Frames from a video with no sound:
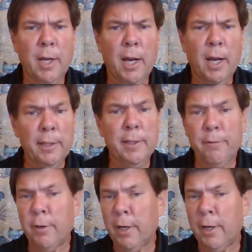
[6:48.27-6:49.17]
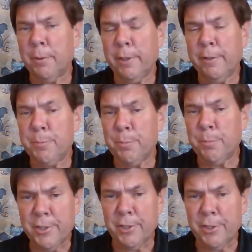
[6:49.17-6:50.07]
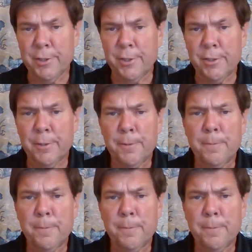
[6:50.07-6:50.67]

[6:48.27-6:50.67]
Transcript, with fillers: high level operatives, presidents